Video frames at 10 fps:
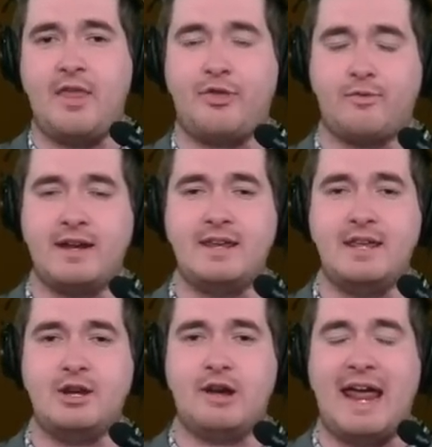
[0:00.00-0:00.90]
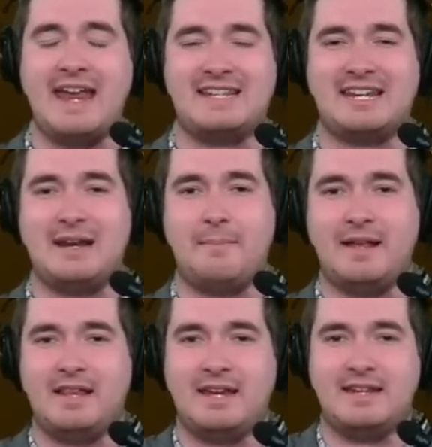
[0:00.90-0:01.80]
3-year, $18
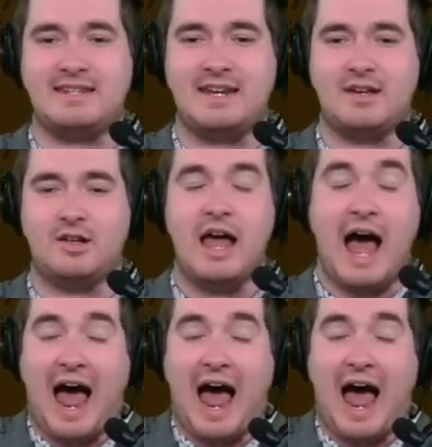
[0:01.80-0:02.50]
million deal.